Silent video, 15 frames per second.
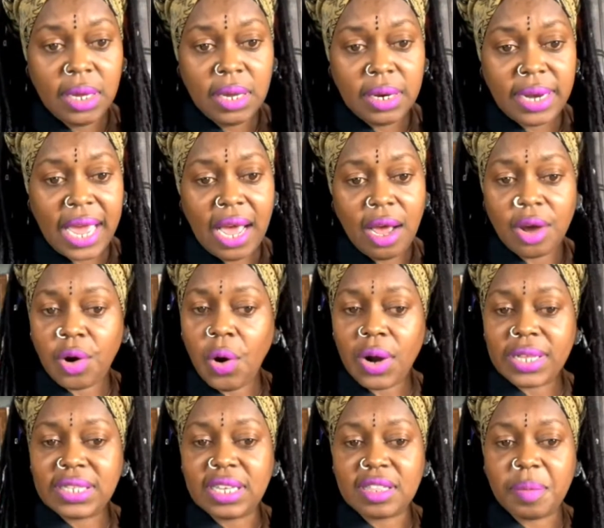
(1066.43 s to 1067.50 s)
Now,
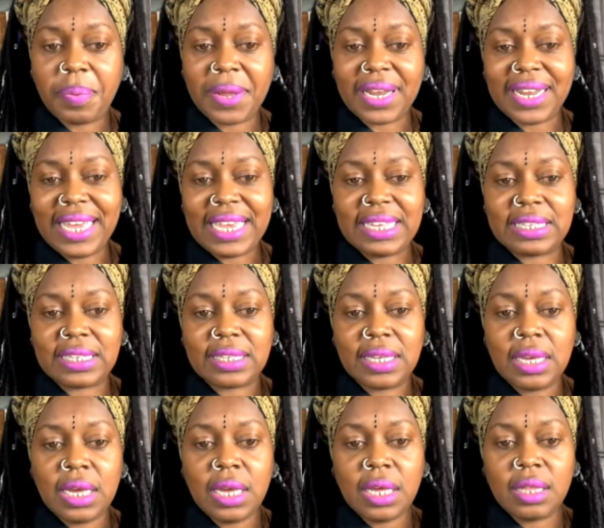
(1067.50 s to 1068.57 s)
according to the police,
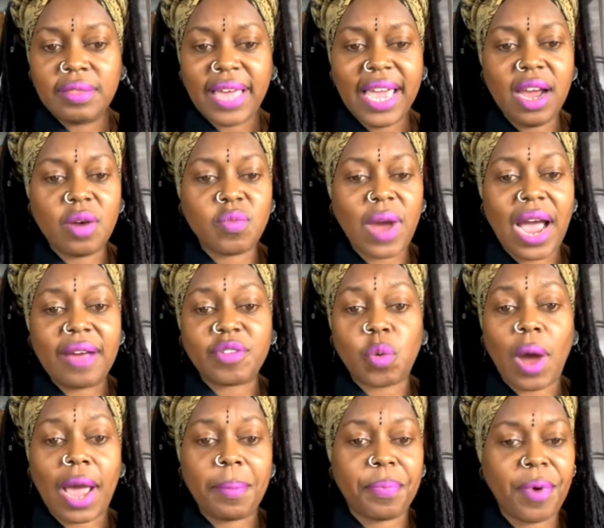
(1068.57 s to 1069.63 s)
they arrived
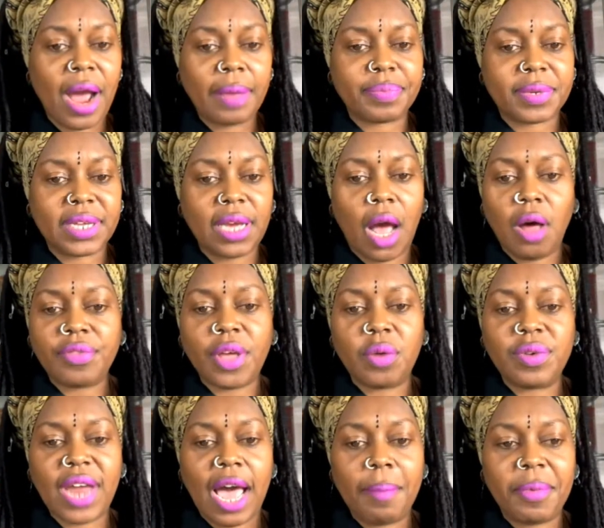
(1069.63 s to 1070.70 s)
quite promptly, although
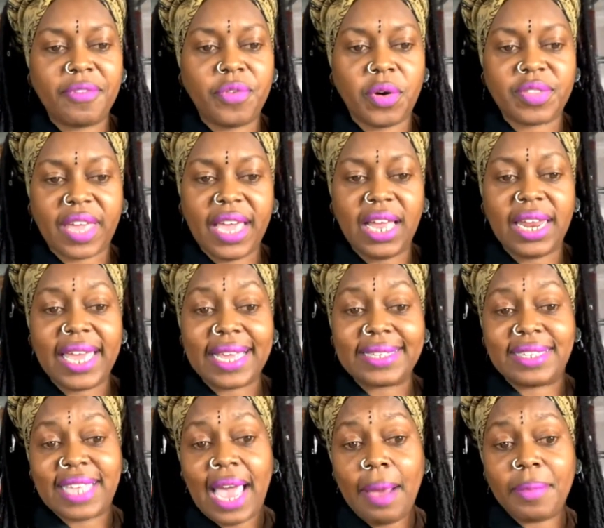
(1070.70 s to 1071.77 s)
not before the LA
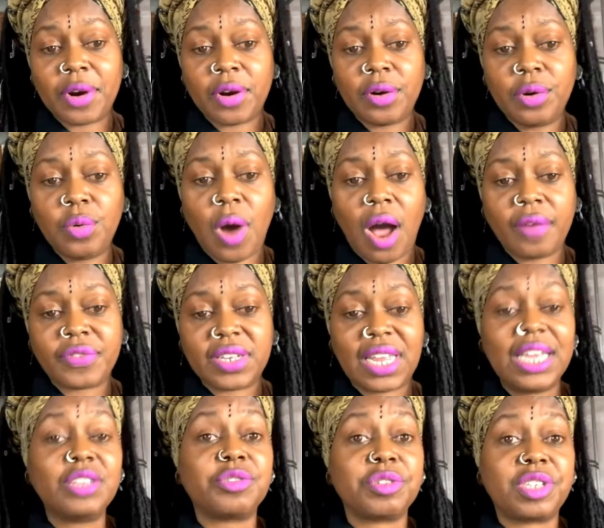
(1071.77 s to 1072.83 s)
Examiner, who often
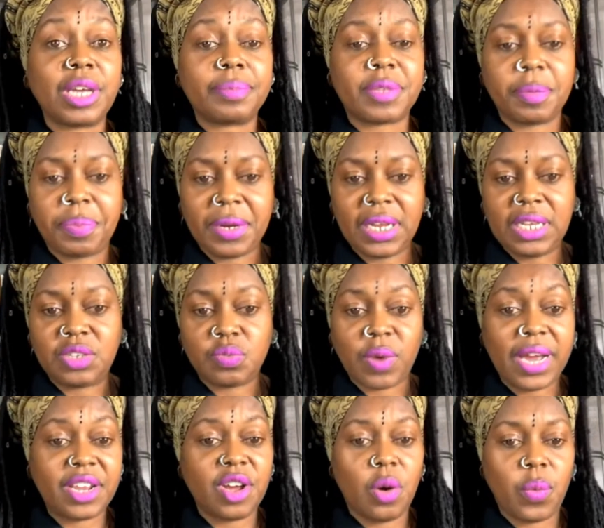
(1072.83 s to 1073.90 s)
intercepted police
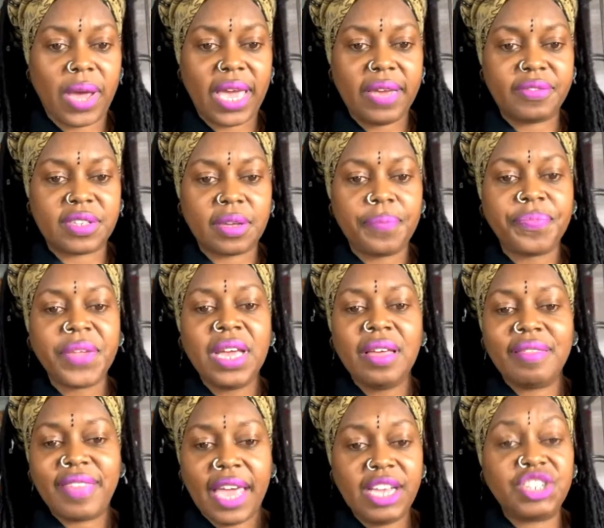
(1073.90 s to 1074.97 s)
radio waves.
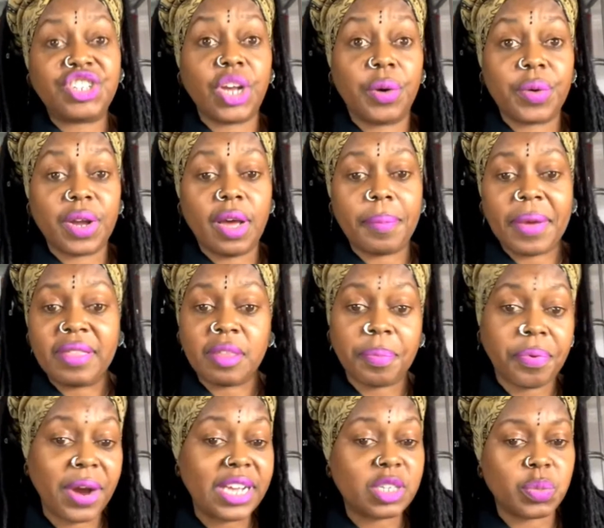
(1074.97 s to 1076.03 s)
They showed up, and the
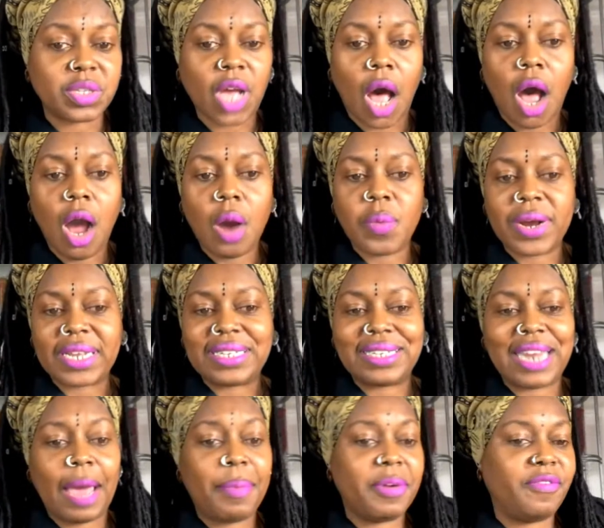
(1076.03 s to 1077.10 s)
press was already
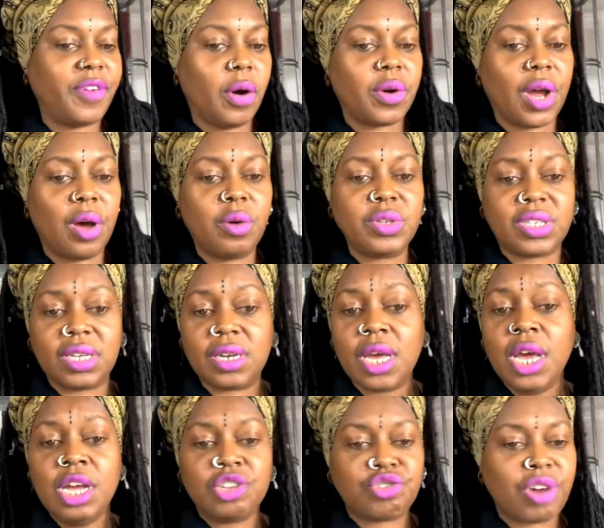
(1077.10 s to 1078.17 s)
snapping photos and
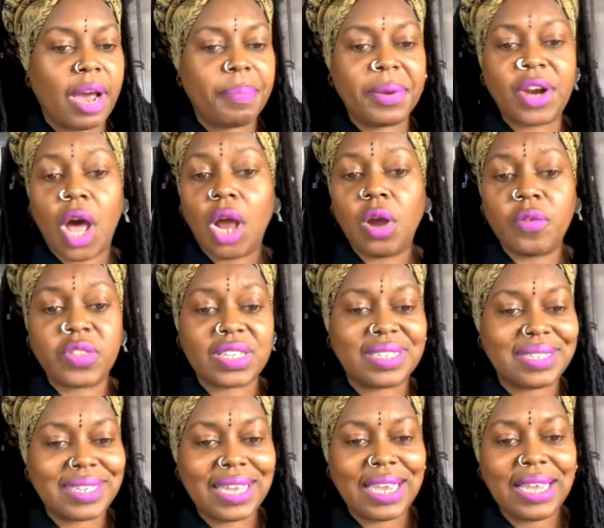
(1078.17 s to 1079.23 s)
trampling all over the
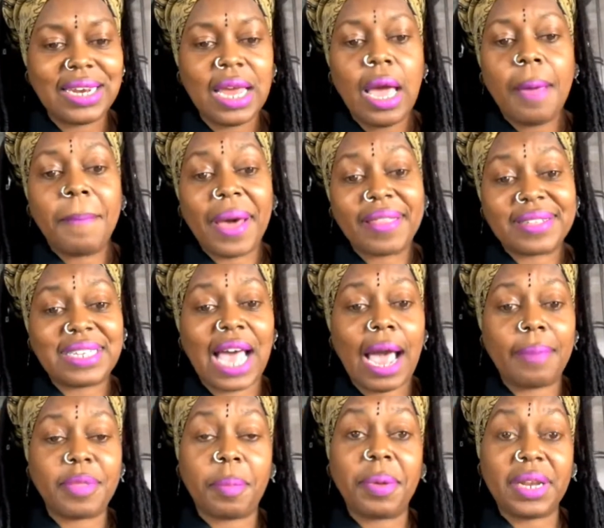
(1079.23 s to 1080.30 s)
scene by the
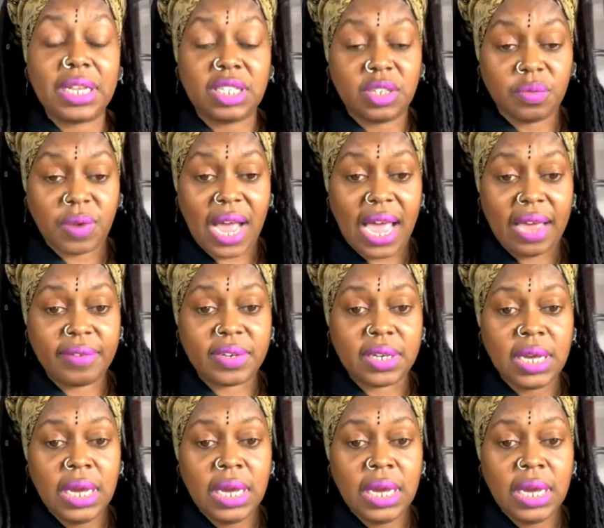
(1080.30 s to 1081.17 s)
time the police arrived.